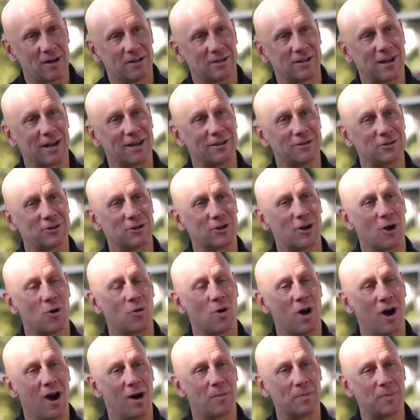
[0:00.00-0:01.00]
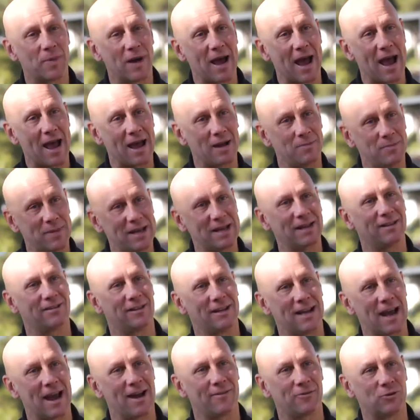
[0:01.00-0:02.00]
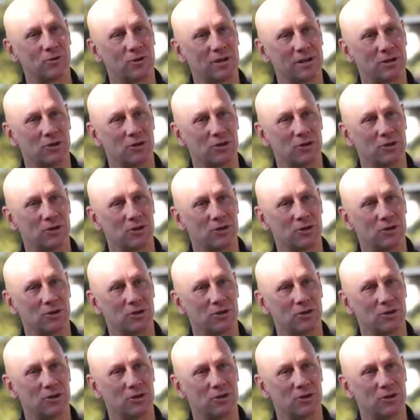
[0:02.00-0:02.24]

tends to go up immediately after an